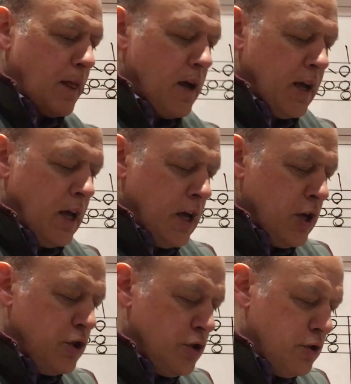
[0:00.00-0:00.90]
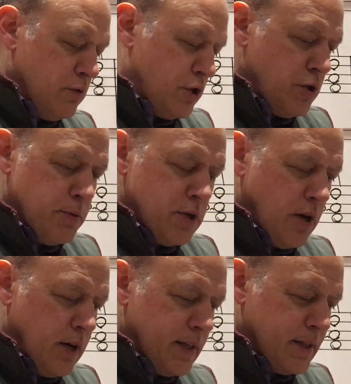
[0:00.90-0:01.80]
a
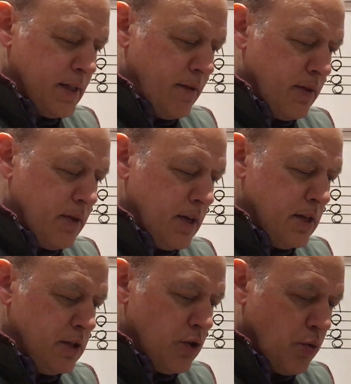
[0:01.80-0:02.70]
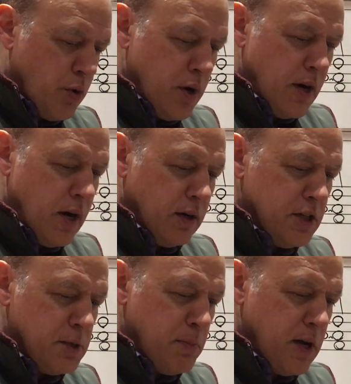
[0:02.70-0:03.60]
Supertonic Seventh is, ordinarily
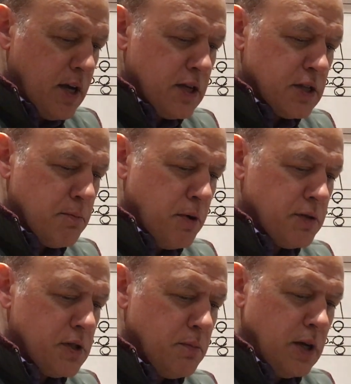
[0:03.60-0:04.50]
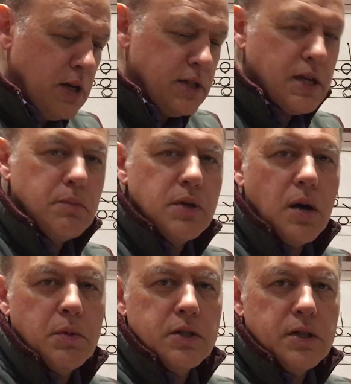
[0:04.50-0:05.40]
speaking, supposed to be
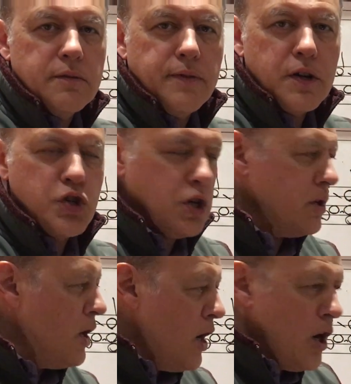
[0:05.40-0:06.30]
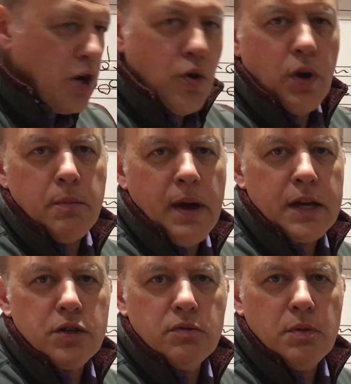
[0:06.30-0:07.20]
subdominant in function, going back
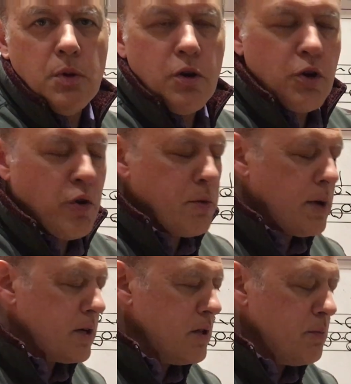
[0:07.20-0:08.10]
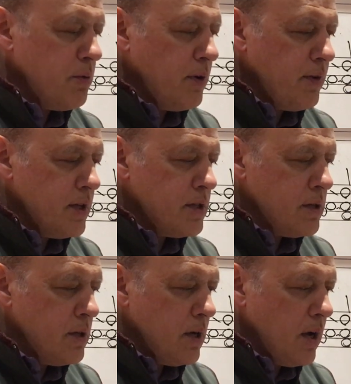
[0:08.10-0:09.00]
to remote, going back to the previous
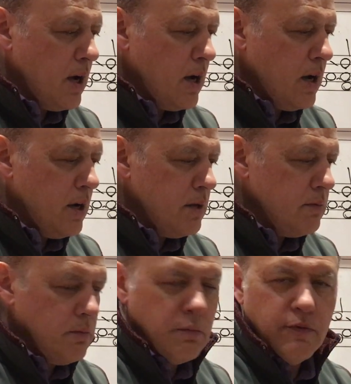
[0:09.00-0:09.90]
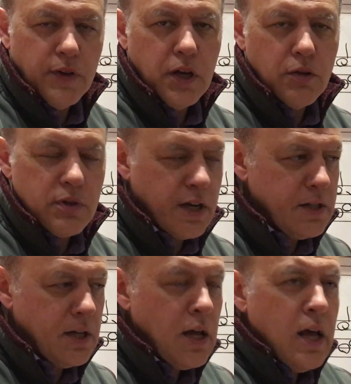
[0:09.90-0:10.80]
video that I
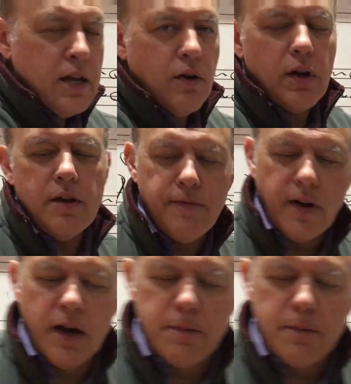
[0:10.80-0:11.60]
did. Now, if I